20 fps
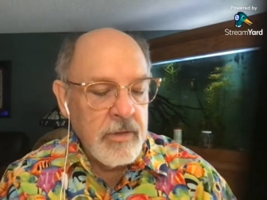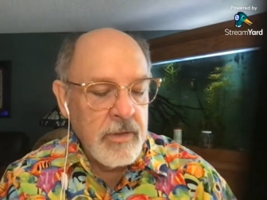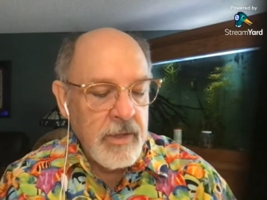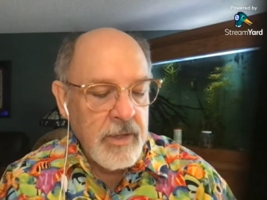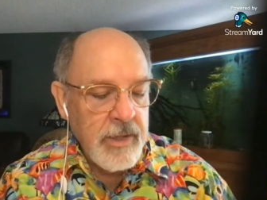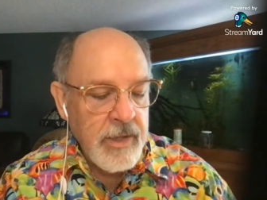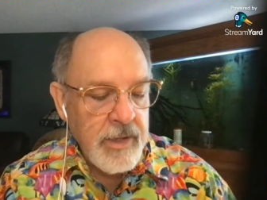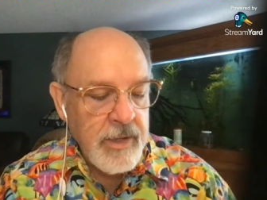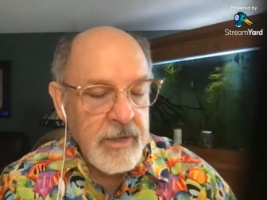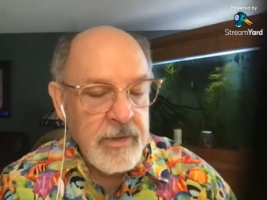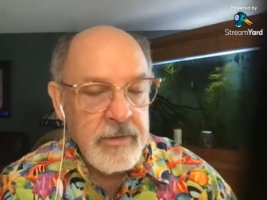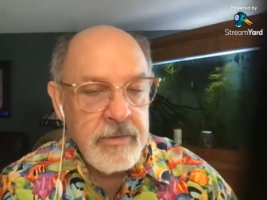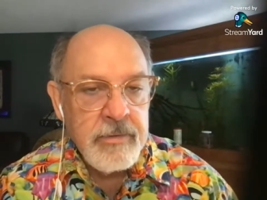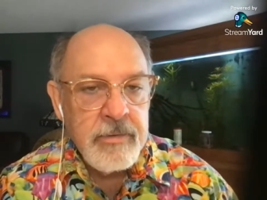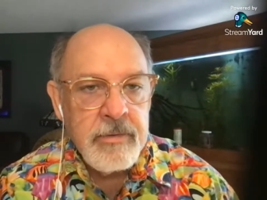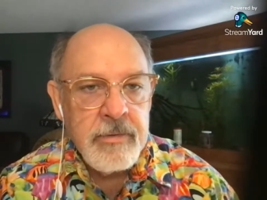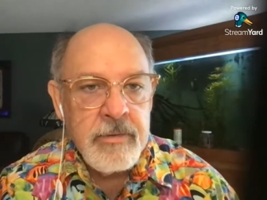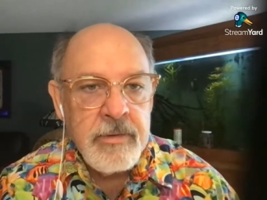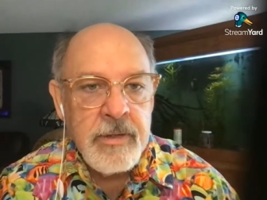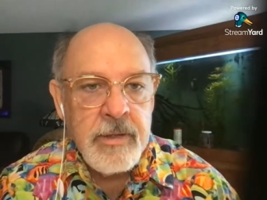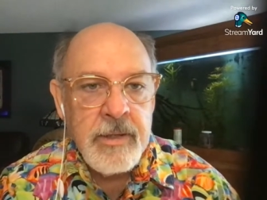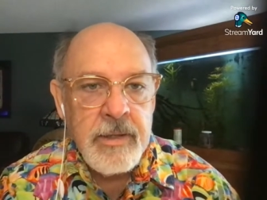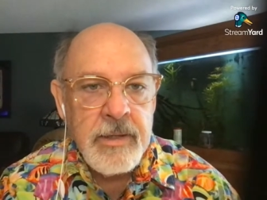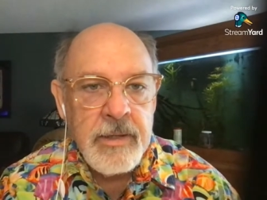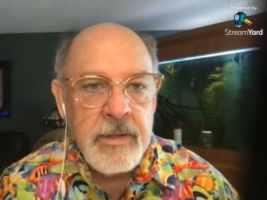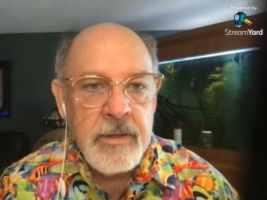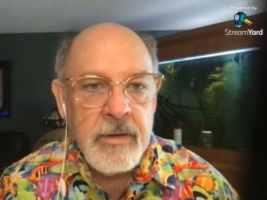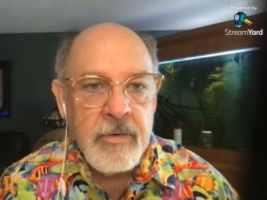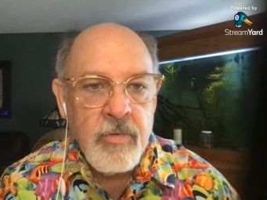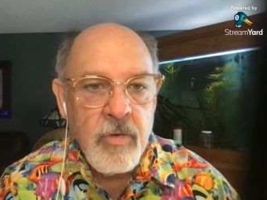and
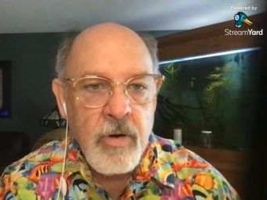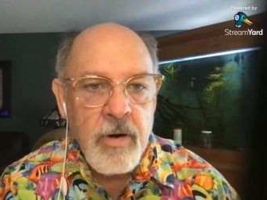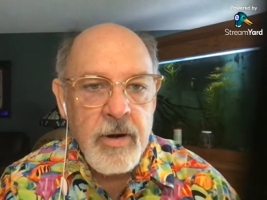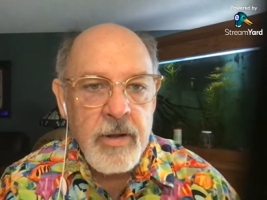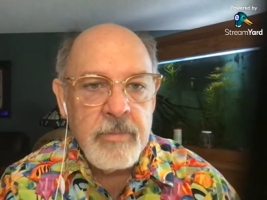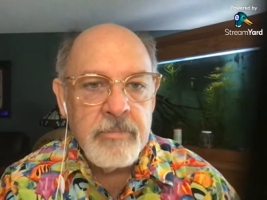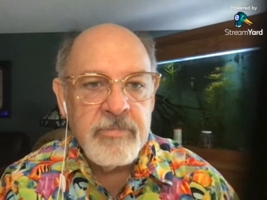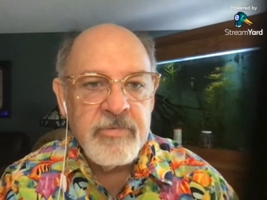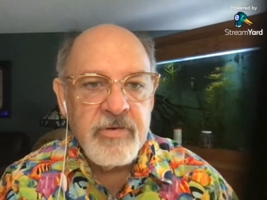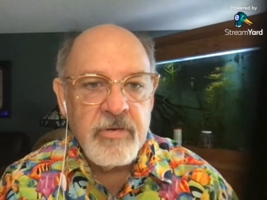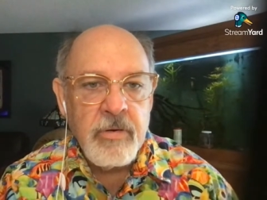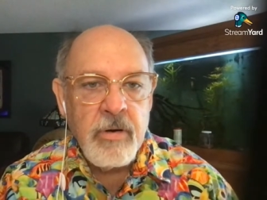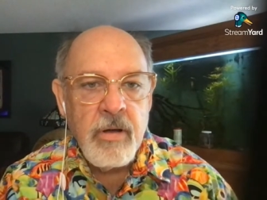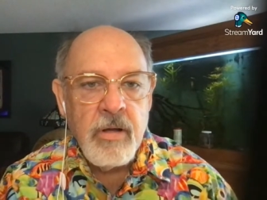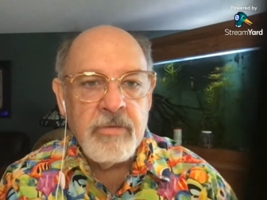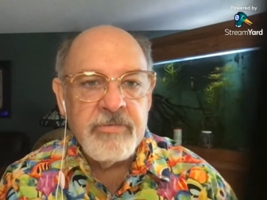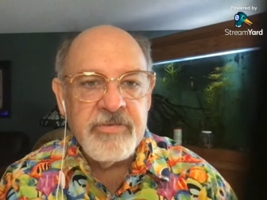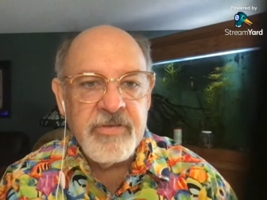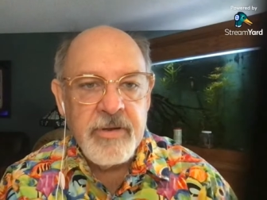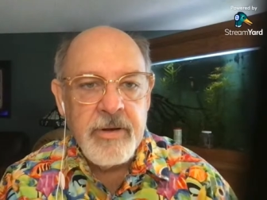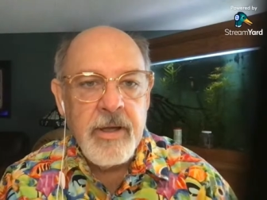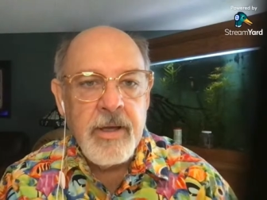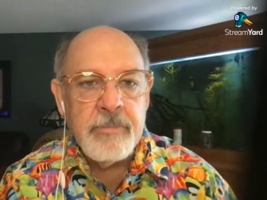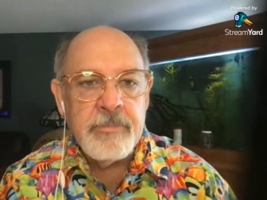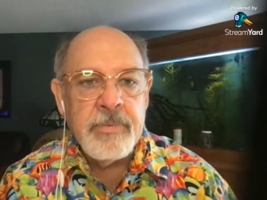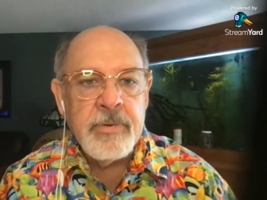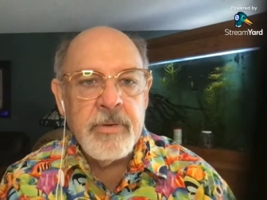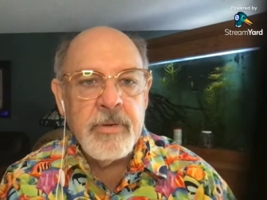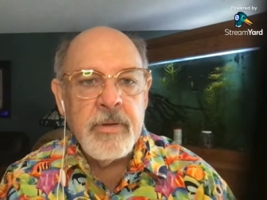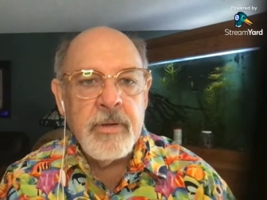the aquariums are all set up,